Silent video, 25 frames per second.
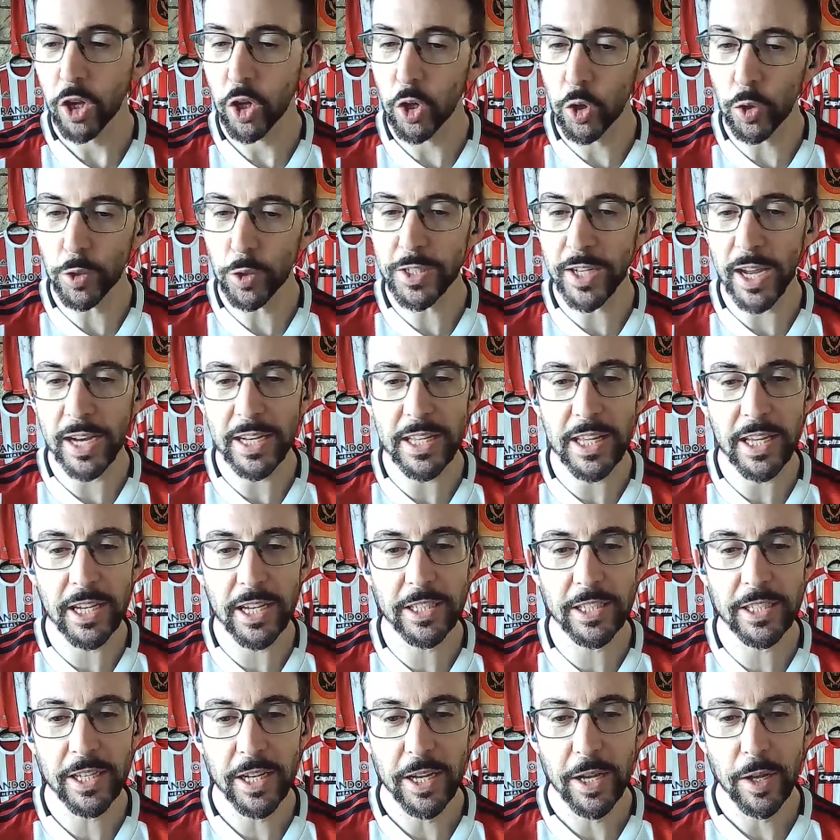Could Danny
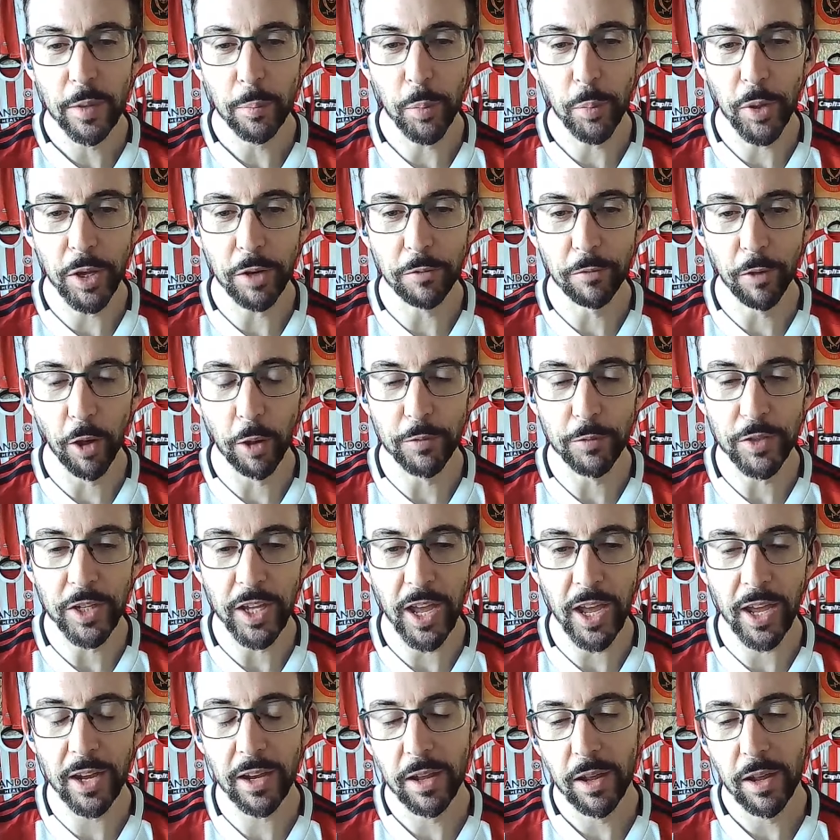Ings be involved
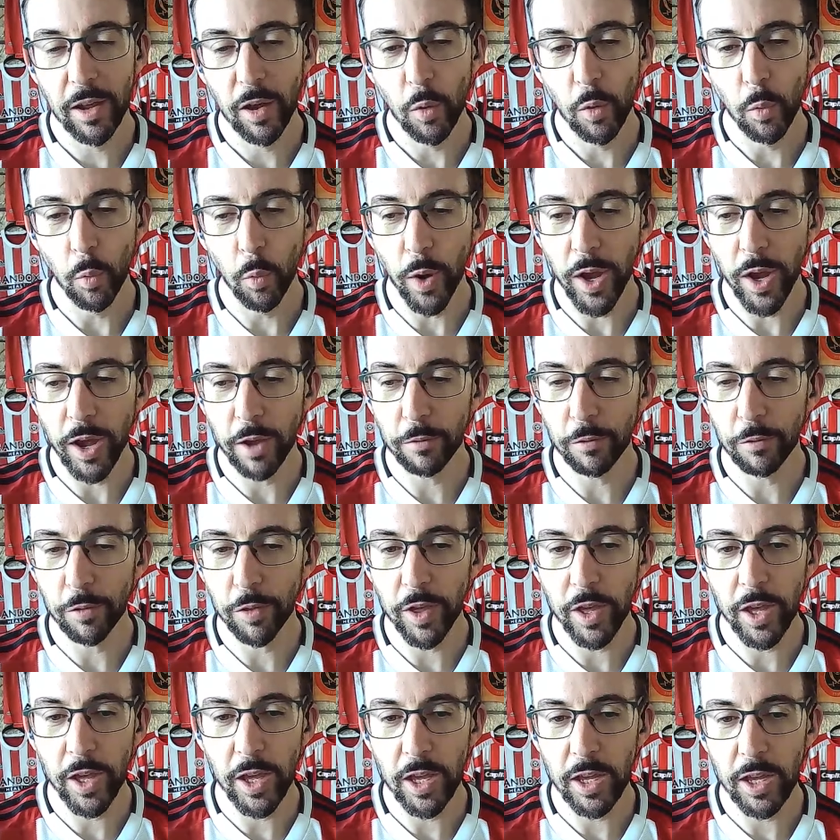again with
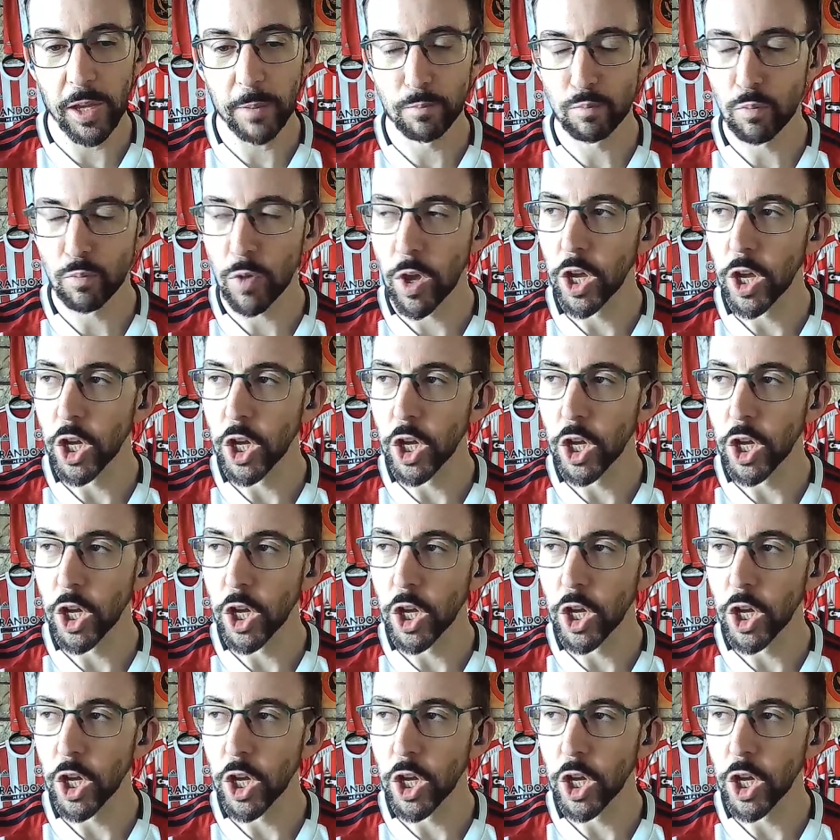the